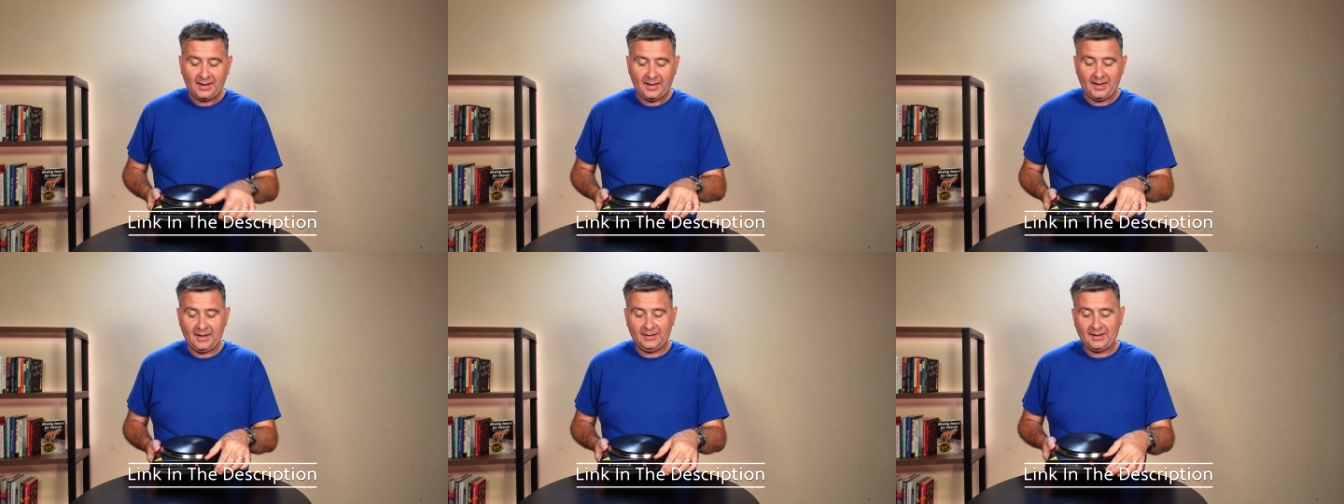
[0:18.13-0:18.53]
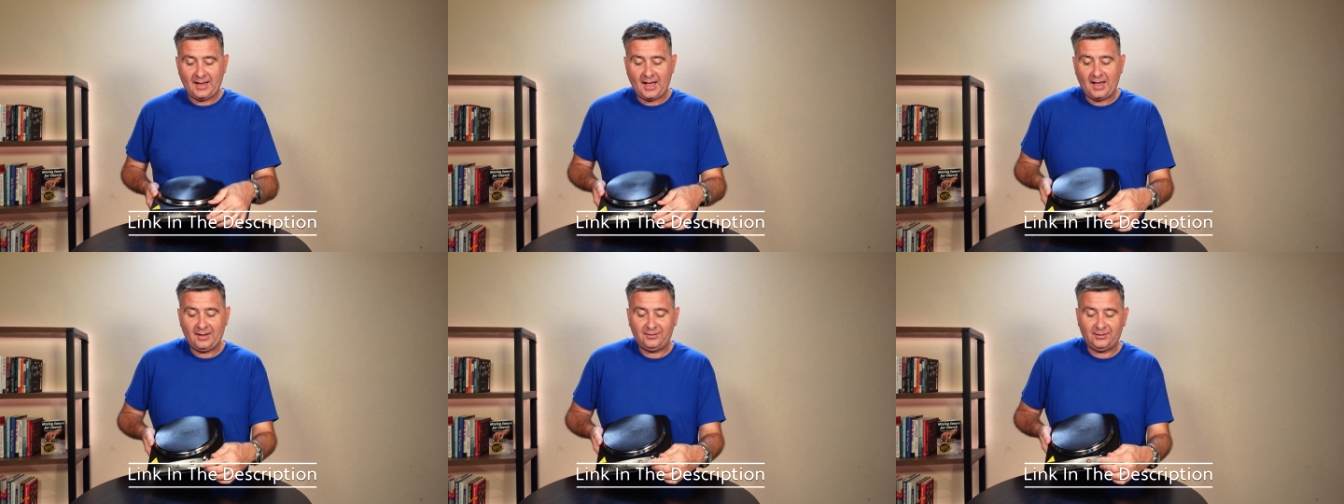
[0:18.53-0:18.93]
and it
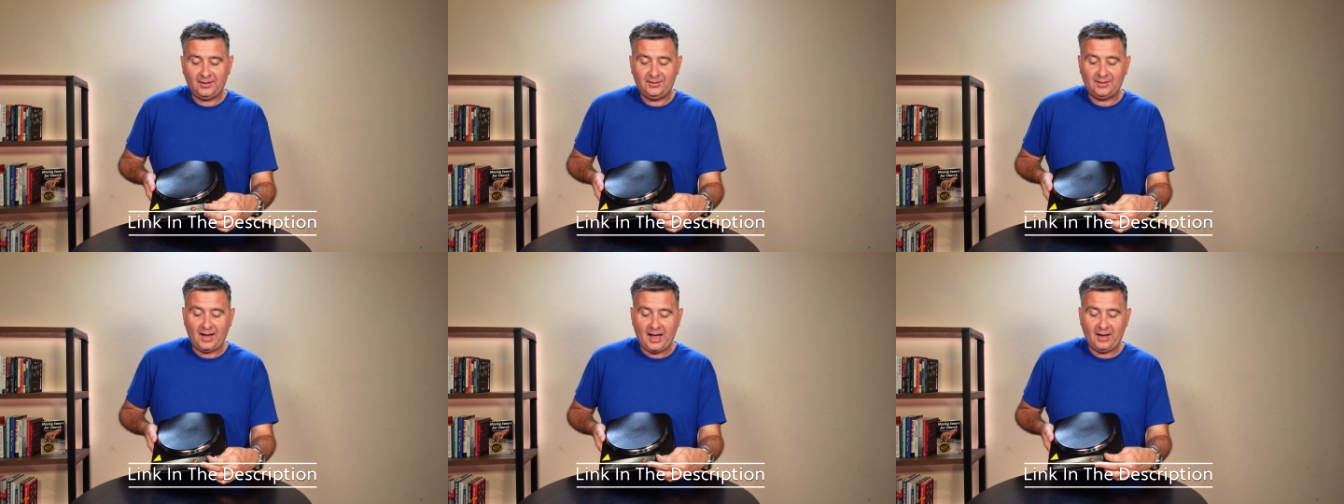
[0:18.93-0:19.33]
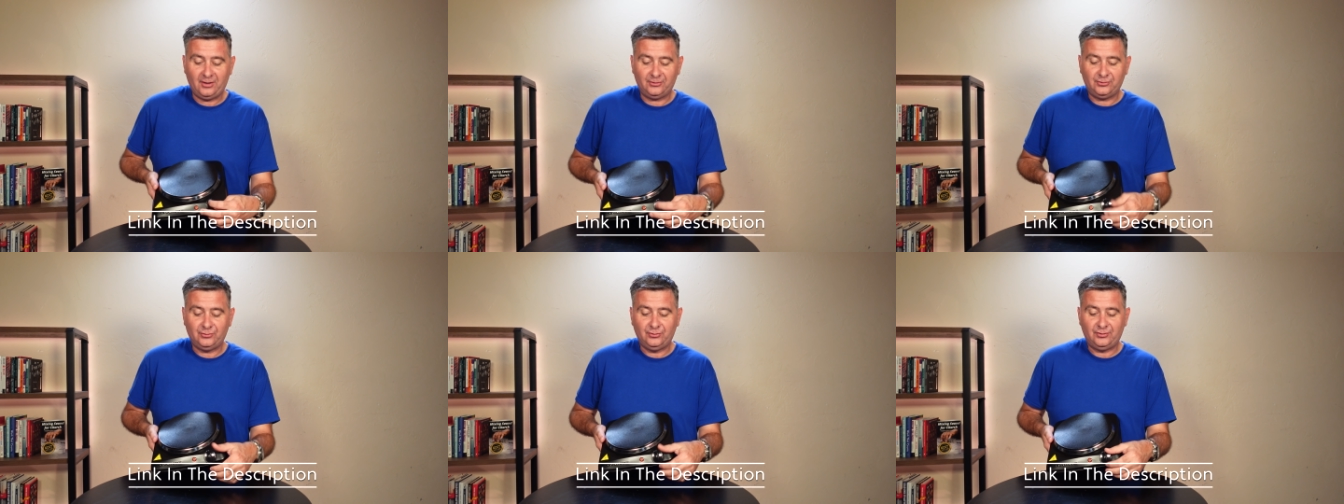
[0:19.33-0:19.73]
has a
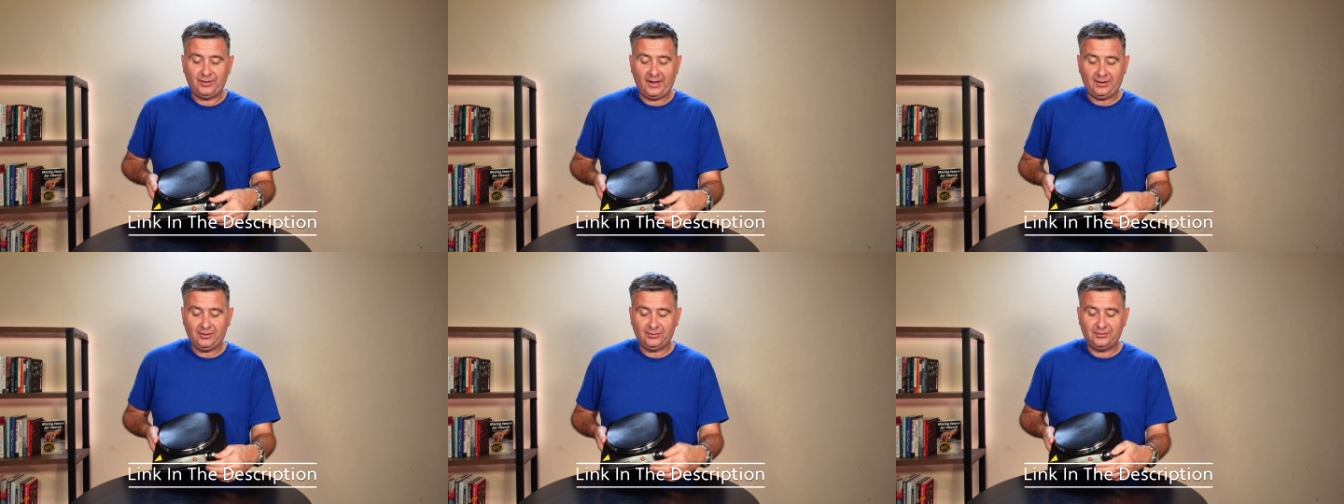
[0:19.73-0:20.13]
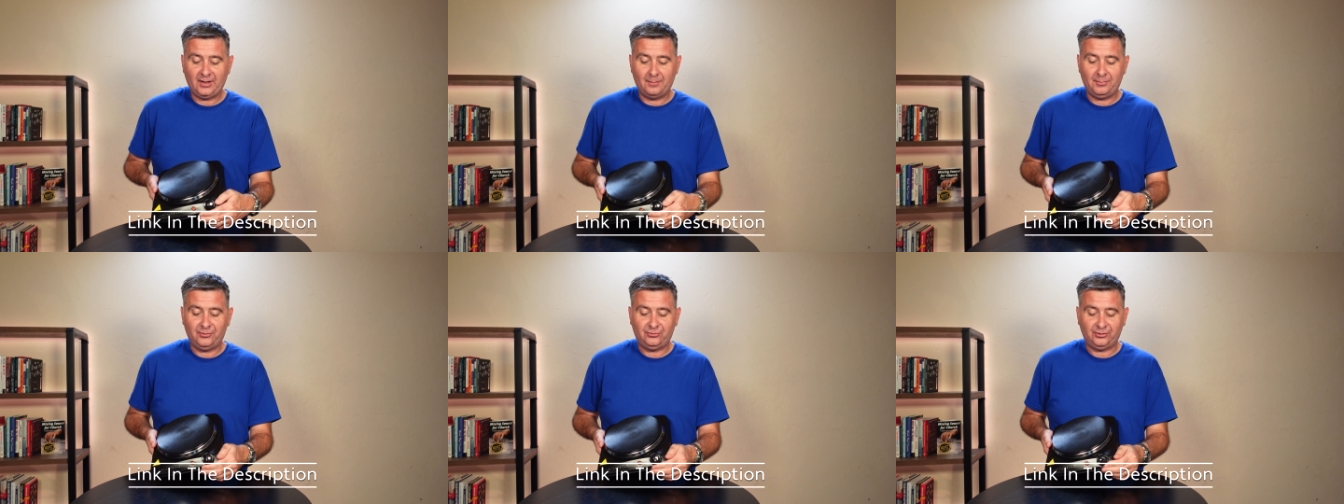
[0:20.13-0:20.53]
dial to set your
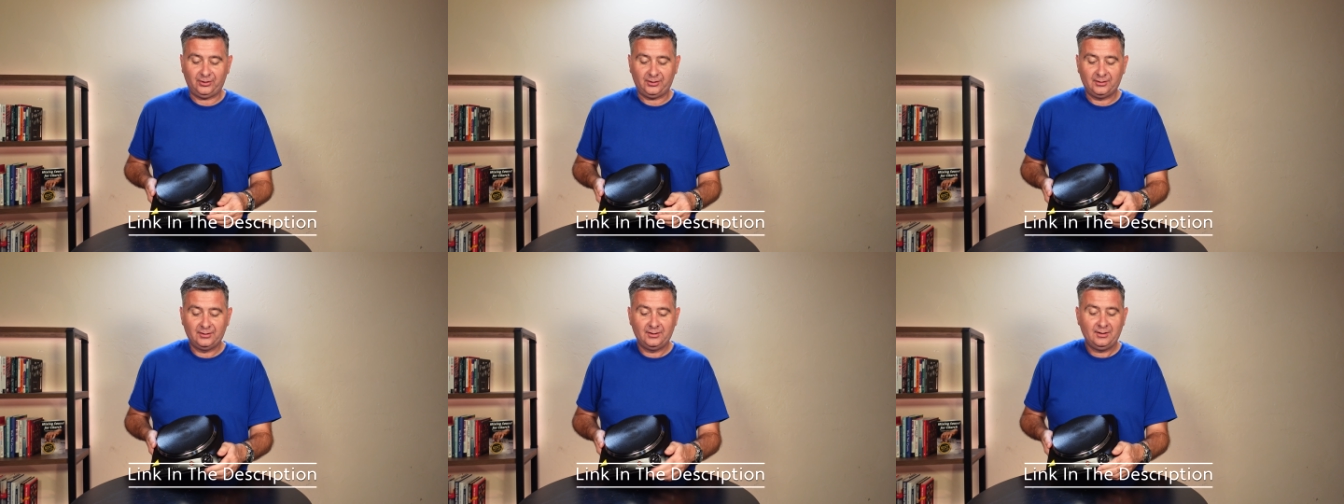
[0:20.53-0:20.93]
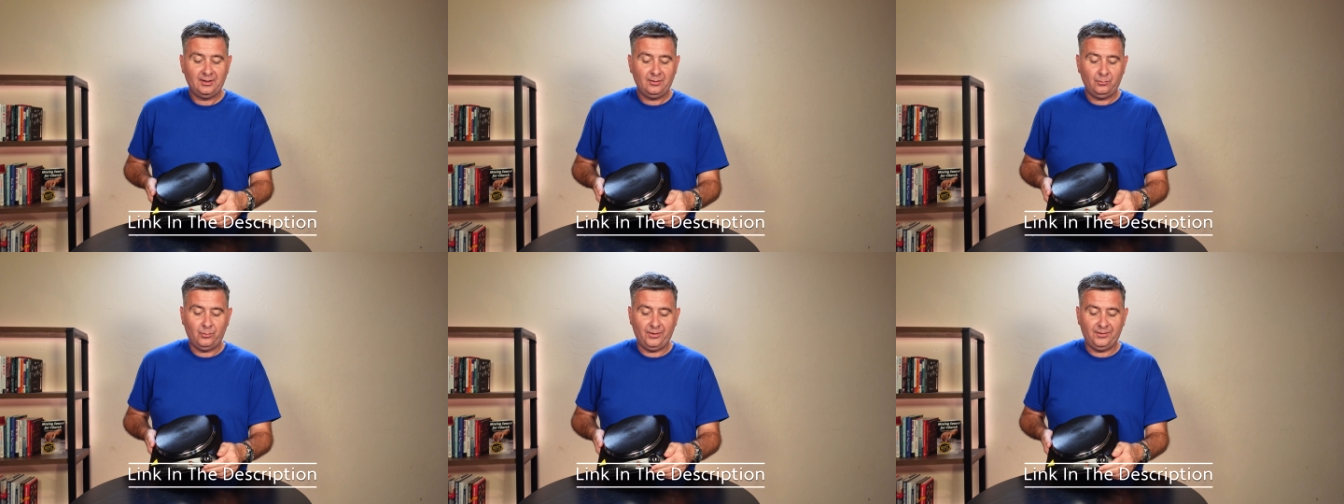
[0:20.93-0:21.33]
temperature
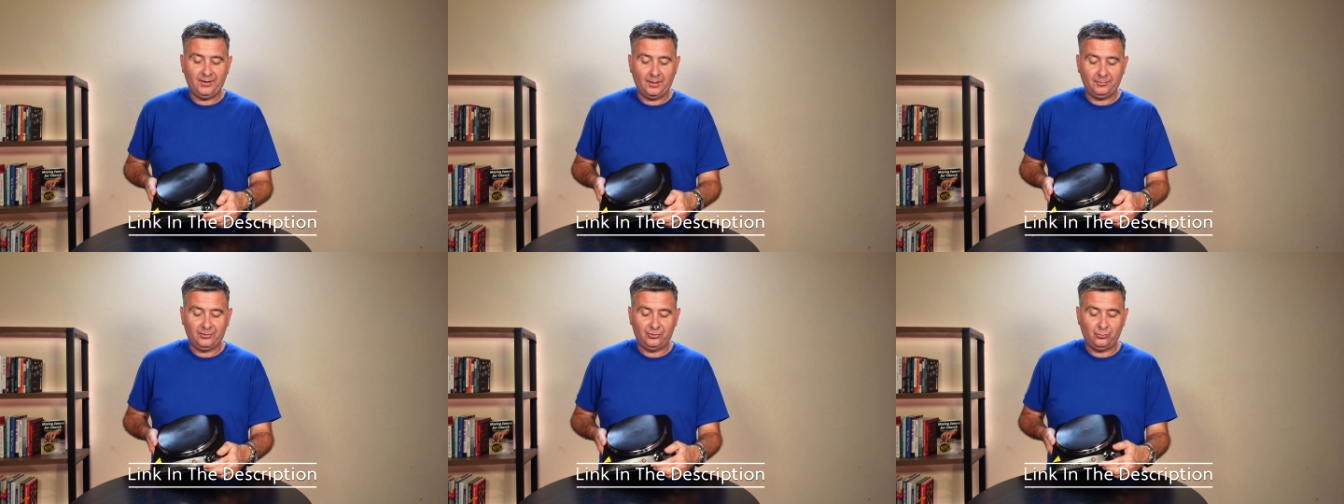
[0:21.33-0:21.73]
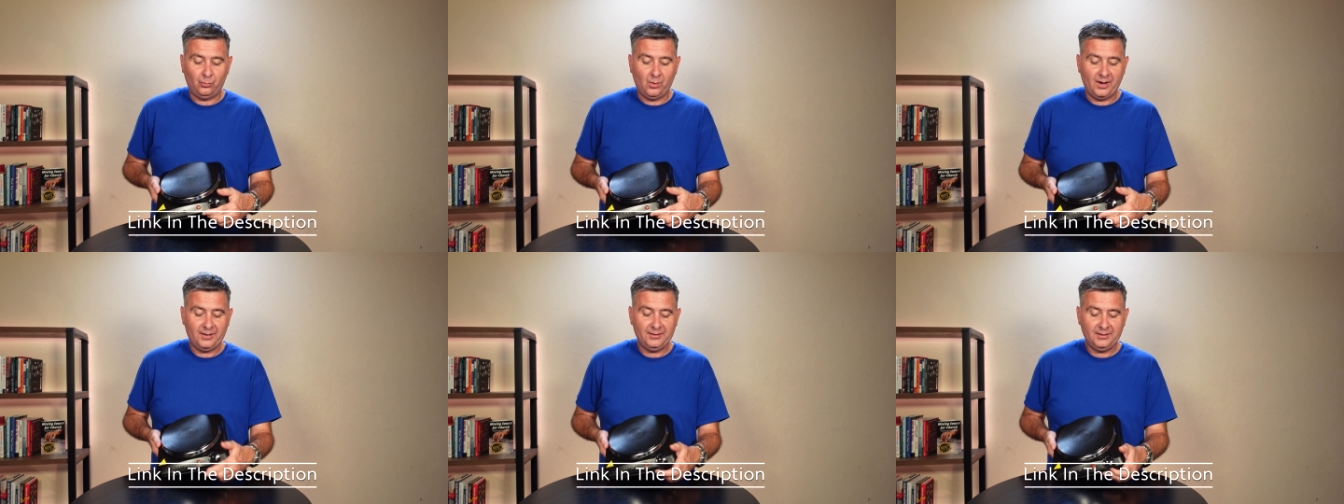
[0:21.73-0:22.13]
with numbers
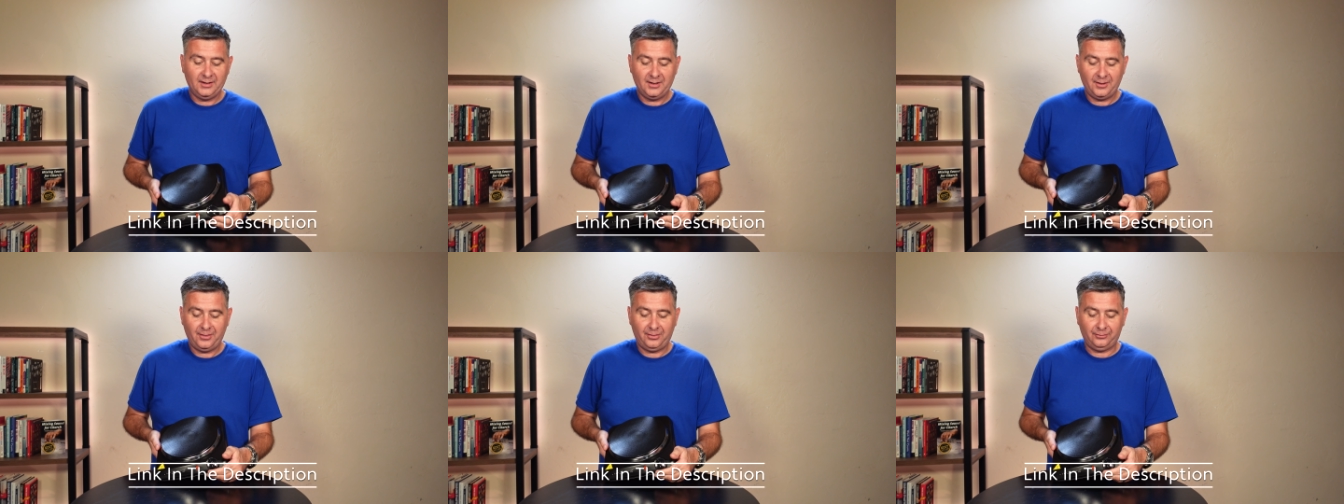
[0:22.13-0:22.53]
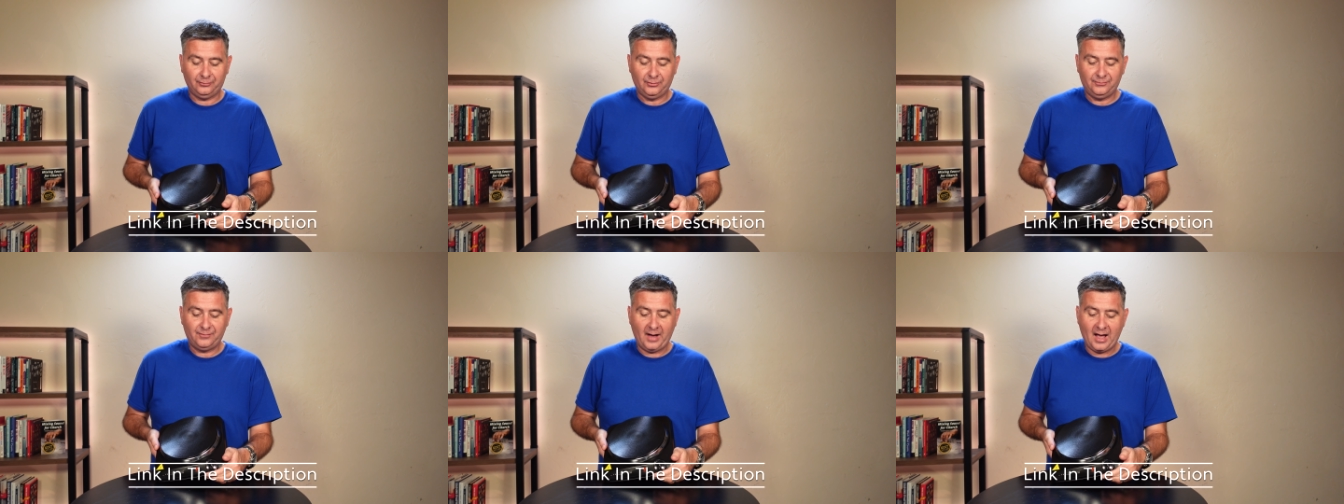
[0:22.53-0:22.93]
one
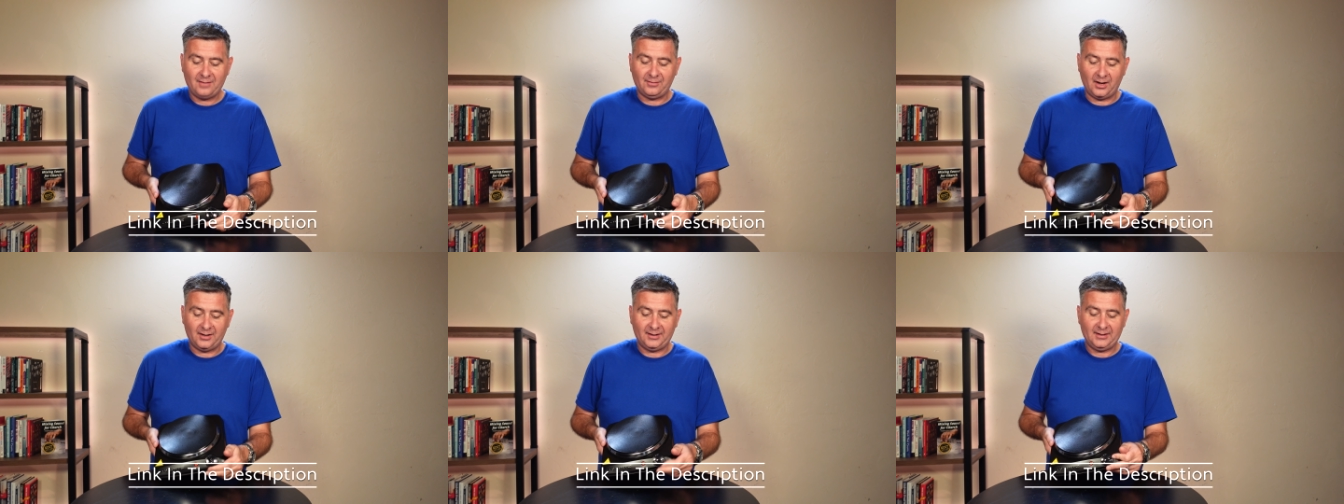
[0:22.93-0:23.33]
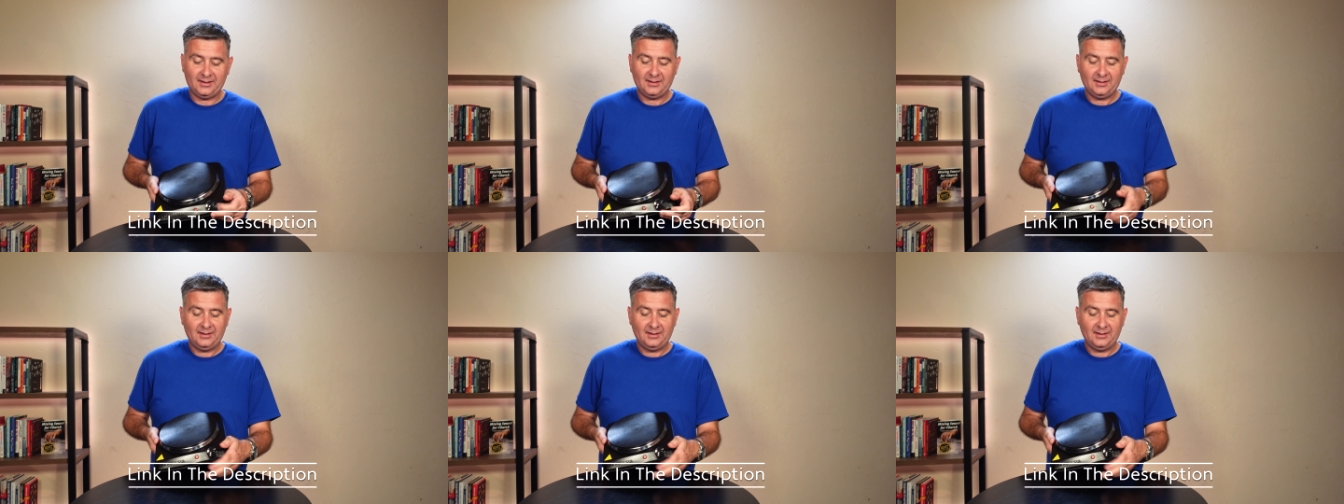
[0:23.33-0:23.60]
through five on it.